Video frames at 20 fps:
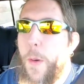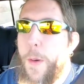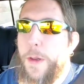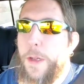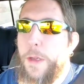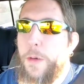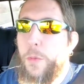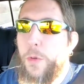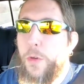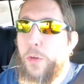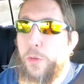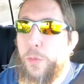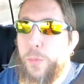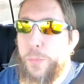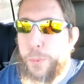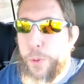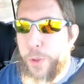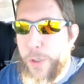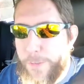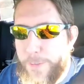It was
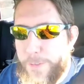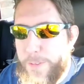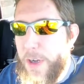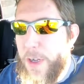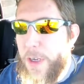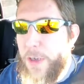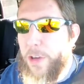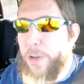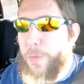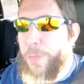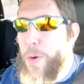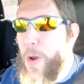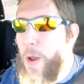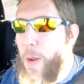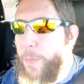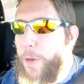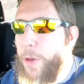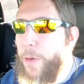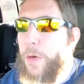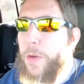pretty fun. It's
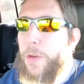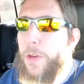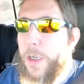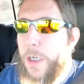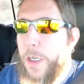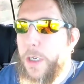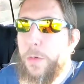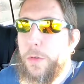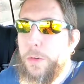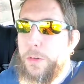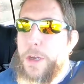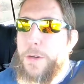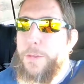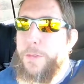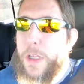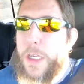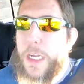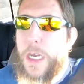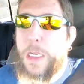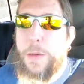probably one that I will
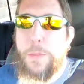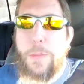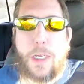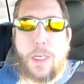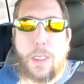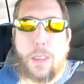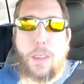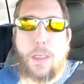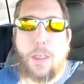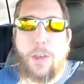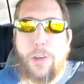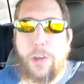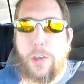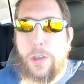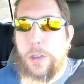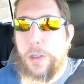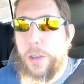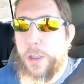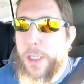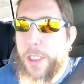definitely add to my
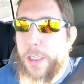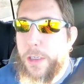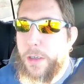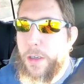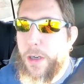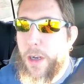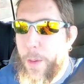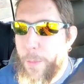collection later.